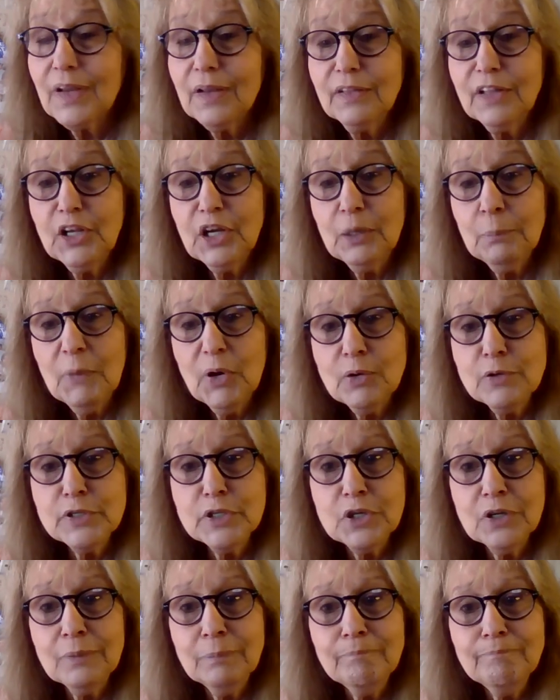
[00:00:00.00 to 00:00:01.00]
the
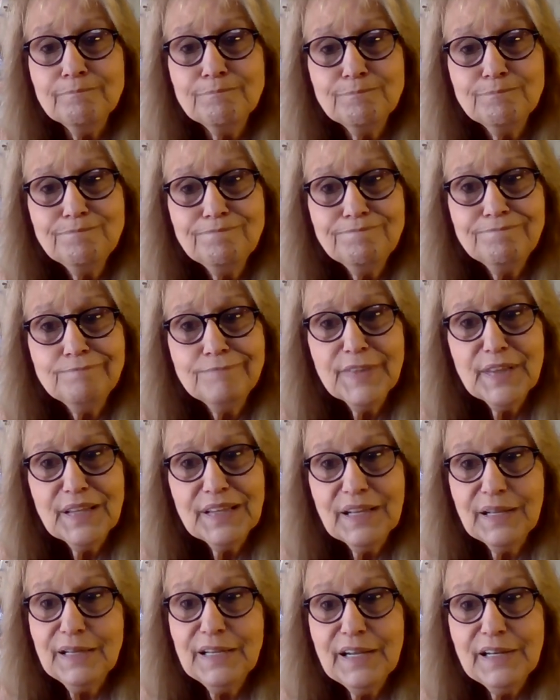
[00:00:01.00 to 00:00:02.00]
commotion,
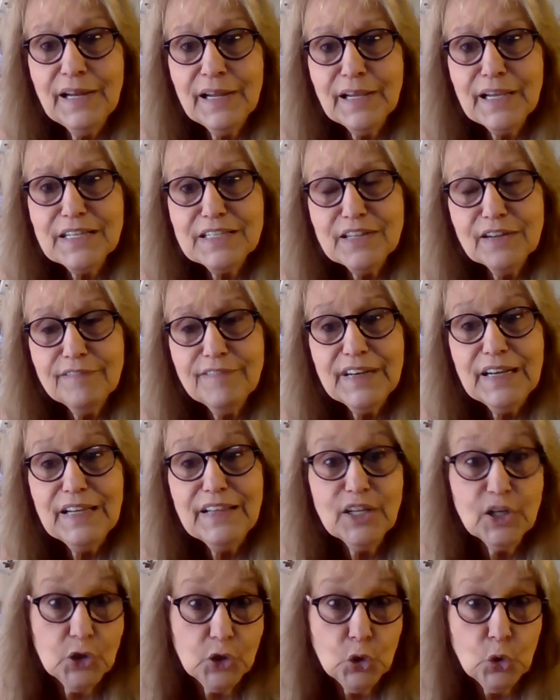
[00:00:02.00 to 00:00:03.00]
and the negativity
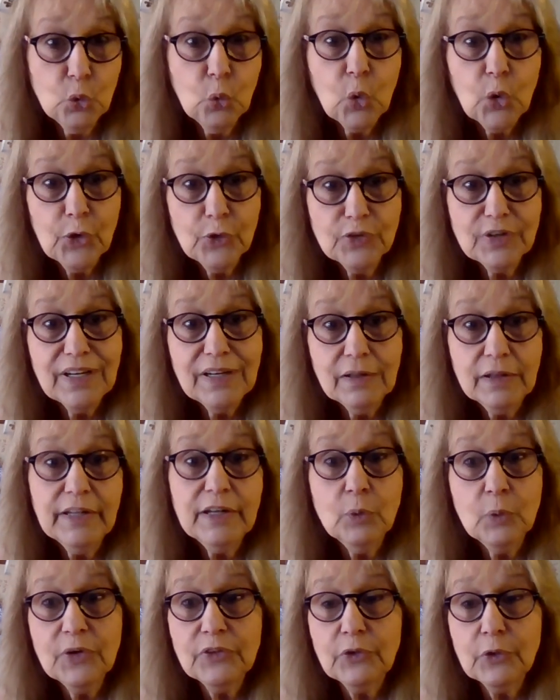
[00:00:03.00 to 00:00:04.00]
that you were
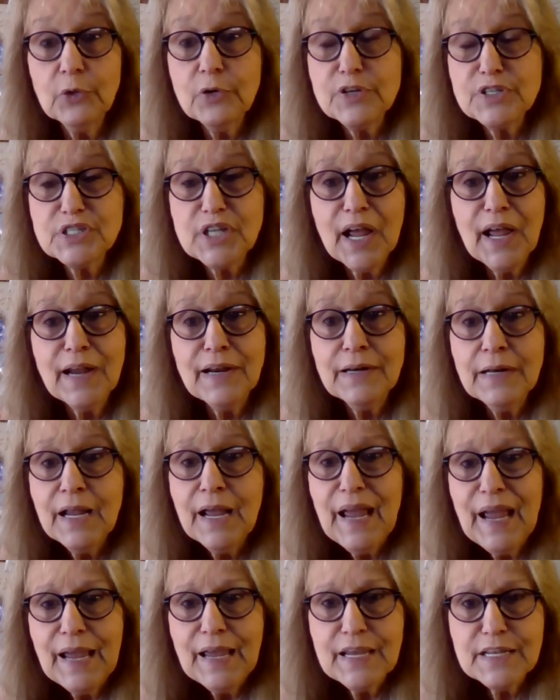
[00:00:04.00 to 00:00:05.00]
dealing with, Earth sign,
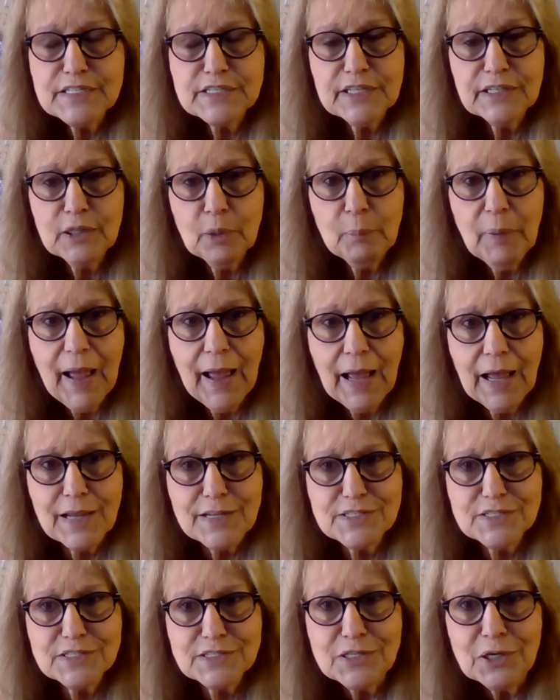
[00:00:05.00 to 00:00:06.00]
is in the
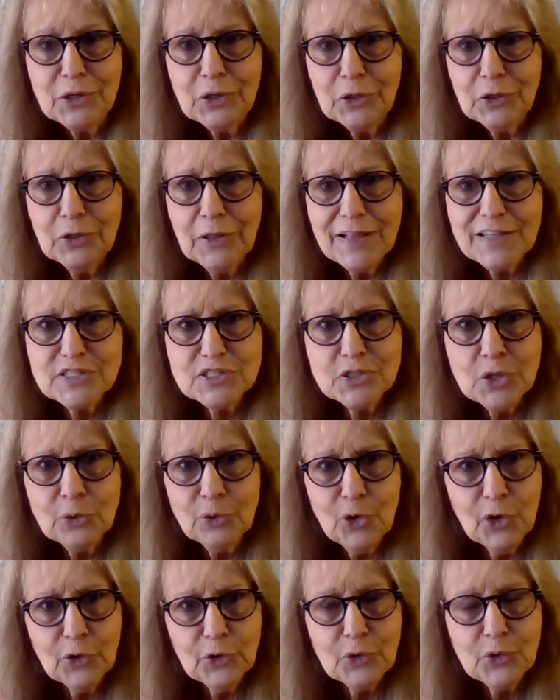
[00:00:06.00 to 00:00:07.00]
past. That's no
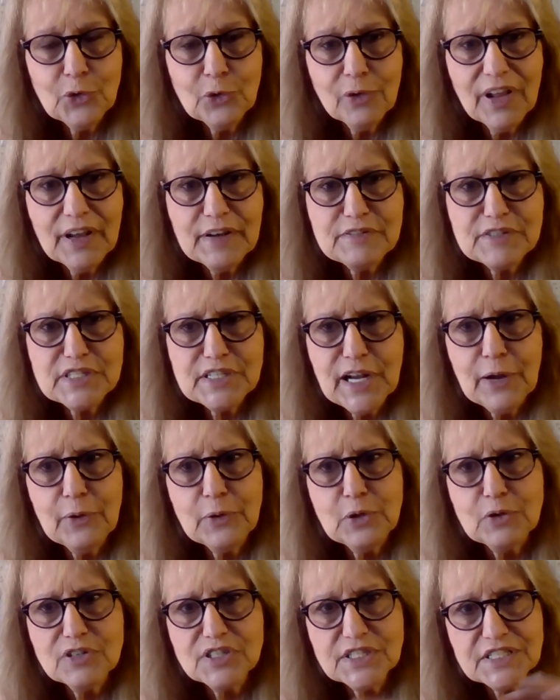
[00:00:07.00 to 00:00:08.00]
longer your lifestyle.
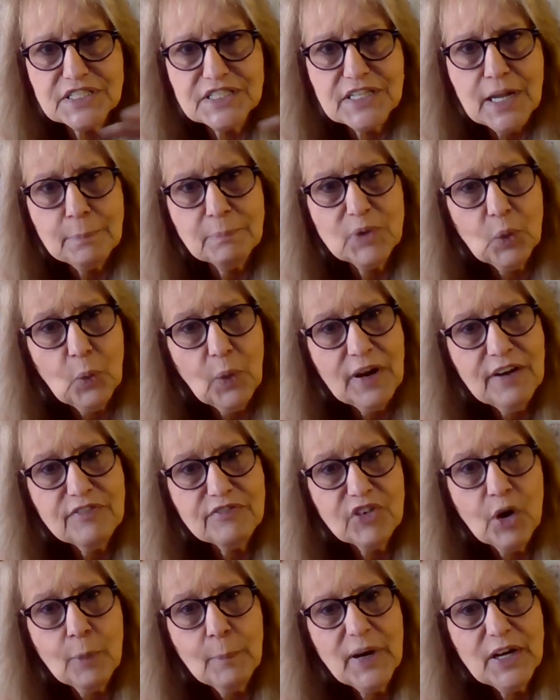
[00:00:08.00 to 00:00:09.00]
You stepped away
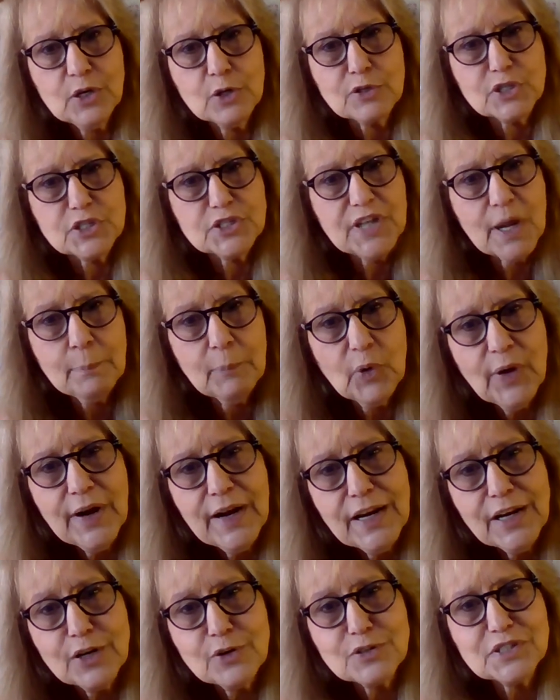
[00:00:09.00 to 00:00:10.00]
from it, you're
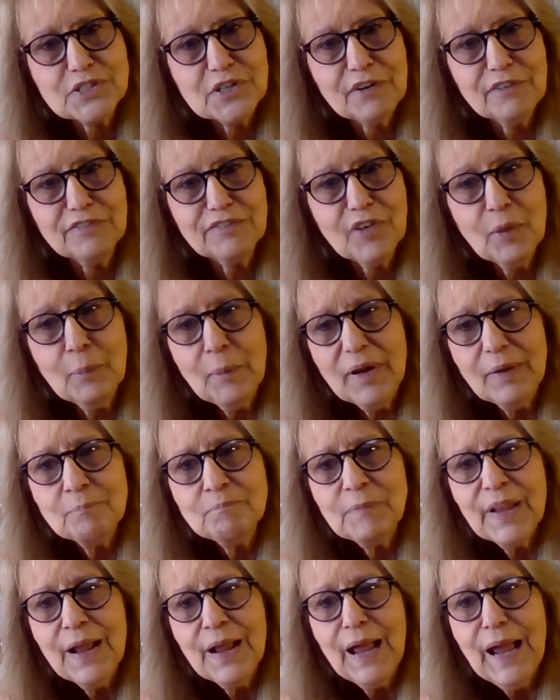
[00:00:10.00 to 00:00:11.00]
separating yourself from it,
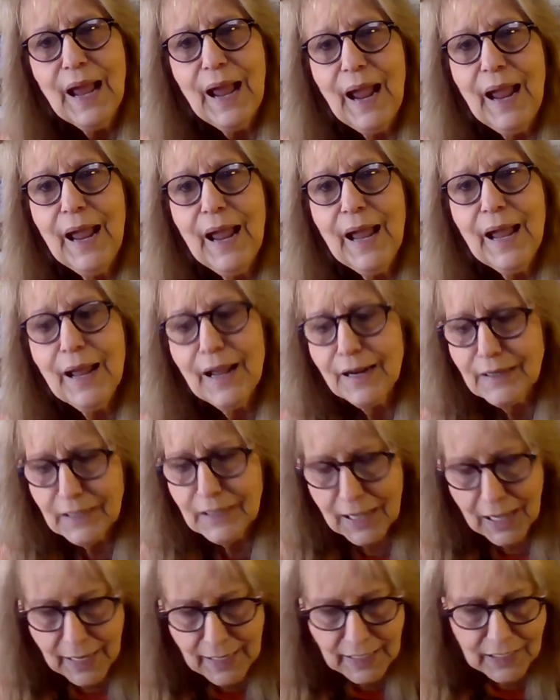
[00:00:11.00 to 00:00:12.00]

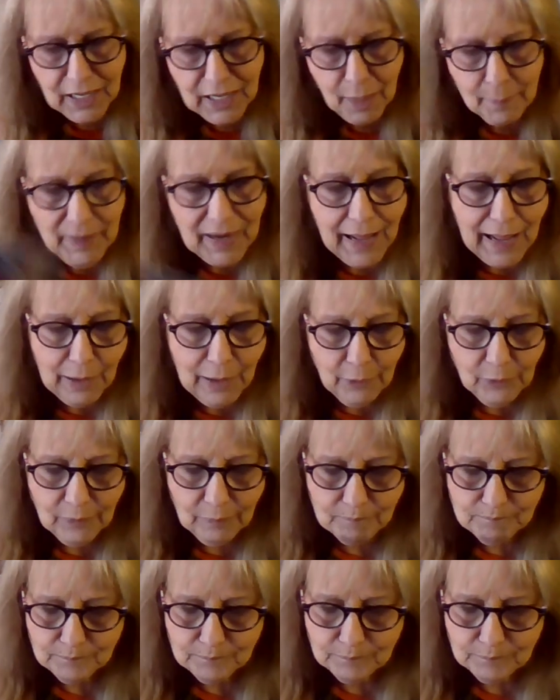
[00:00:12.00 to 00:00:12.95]
and kind of coming out